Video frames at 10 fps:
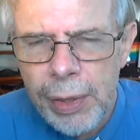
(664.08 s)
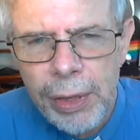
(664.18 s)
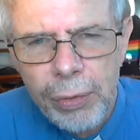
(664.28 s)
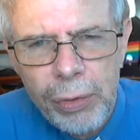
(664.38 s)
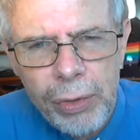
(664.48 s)

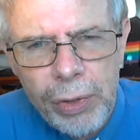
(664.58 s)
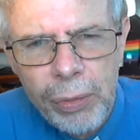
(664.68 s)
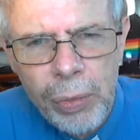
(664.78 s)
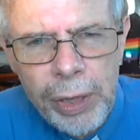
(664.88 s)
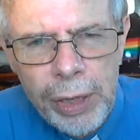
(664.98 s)
as we try to
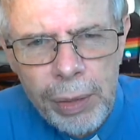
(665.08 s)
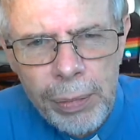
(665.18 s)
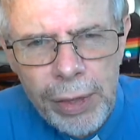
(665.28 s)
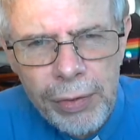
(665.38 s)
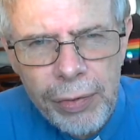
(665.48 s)
weigh up
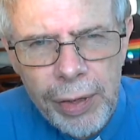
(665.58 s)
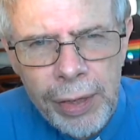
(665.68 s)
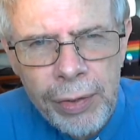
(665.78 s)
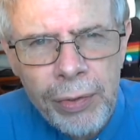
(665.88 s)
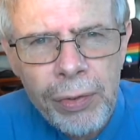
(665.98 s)
these
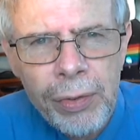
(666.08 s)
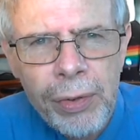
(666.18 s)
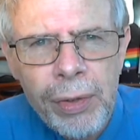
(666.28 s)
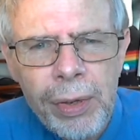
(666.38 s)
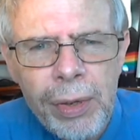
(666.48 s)
things
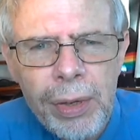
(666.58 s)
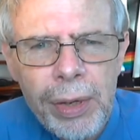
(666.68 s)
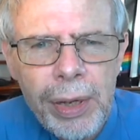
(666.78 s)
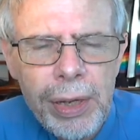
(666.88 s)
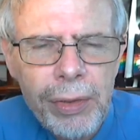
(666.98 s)

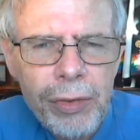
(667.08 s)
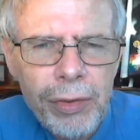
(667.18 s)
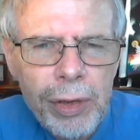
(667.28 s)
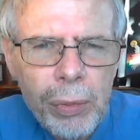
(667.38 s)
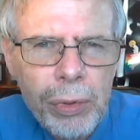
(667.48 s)
and
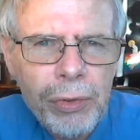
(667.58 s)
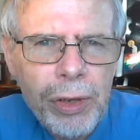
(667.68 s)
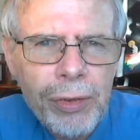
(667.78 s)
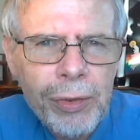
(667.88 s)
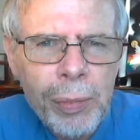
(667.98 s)
see what
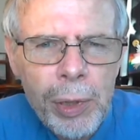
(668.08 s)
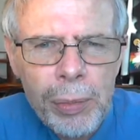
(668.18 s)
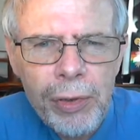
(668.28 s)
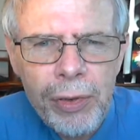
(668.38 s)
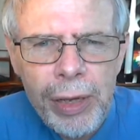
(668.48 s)
Jesus might
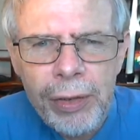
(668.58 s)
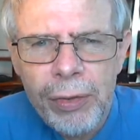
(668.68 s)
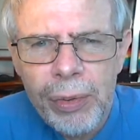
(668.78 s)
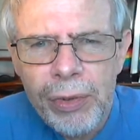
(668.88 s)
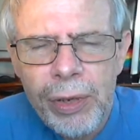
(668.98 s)
be saying
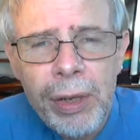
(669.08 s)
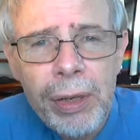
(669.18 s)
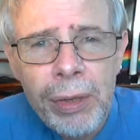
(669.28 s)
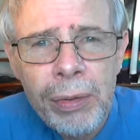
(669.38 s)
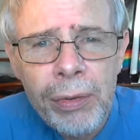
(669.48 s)
to us in our own